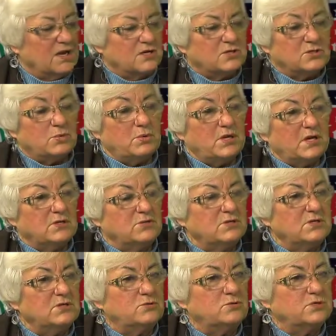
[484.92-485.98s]
So we
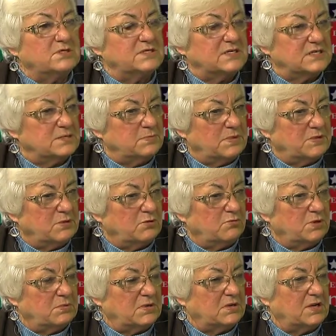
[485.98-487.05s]
entered into a 6-month
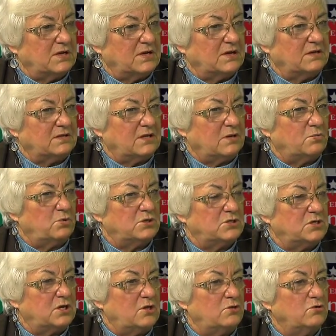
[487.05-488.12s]
agreement in which
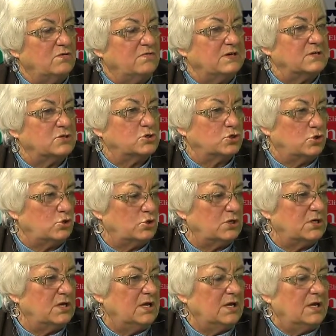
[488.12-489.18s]
either of us
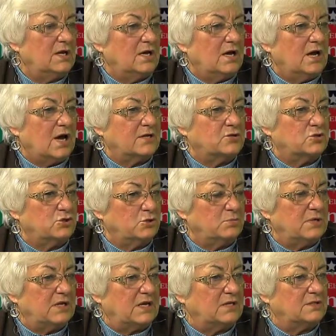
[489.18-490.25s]
could
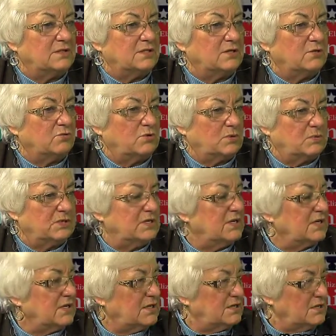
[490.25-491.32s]
terminate the agreement at
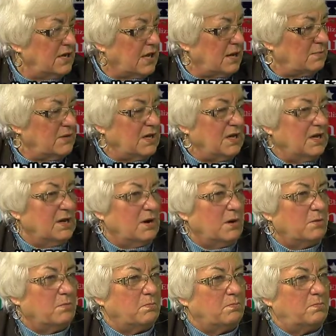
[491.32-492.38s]
any time.
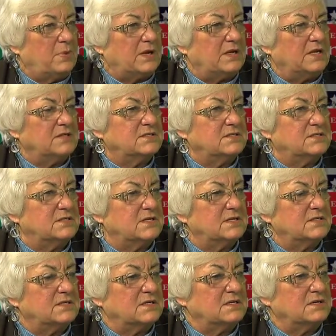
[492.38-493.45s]
But
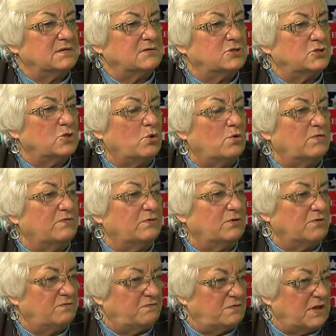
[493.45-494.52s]
it's a show of
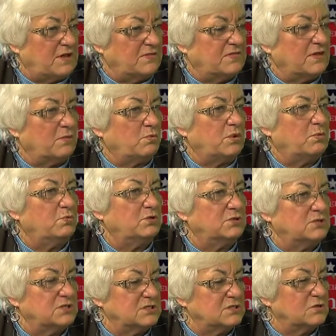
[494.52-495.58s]
good faith that we will
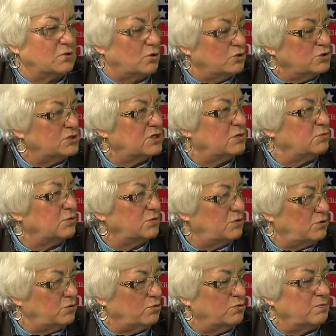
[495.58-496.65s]
just negotiate with
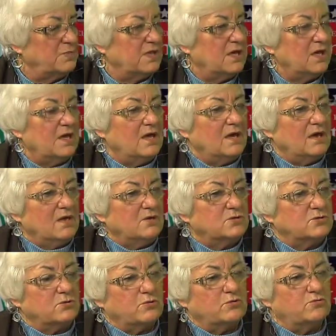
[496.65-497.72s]
you.
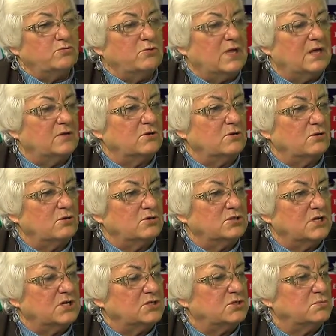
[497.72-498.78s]
So through that
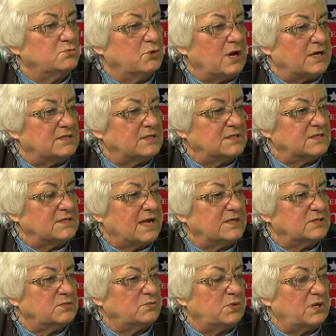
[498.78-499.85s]
negotiation process,
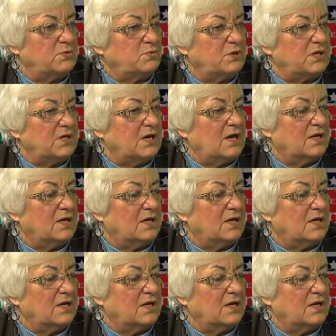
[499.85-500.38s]
that's when we